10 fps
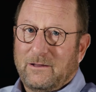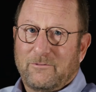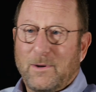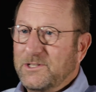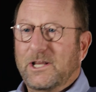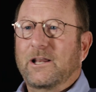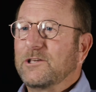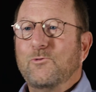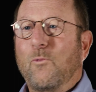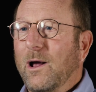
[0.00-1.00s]
If my son
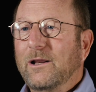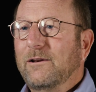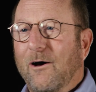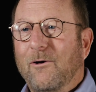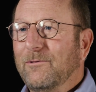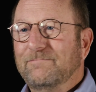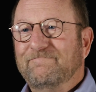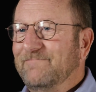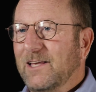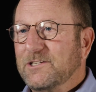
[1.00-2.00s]
doesn't want to know,
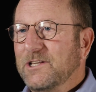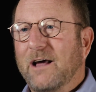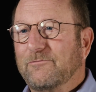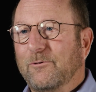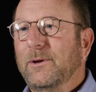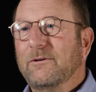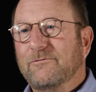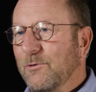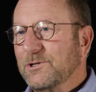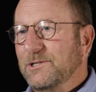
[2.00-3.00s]
it's not for me to
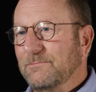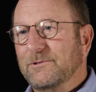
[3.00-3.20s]
force him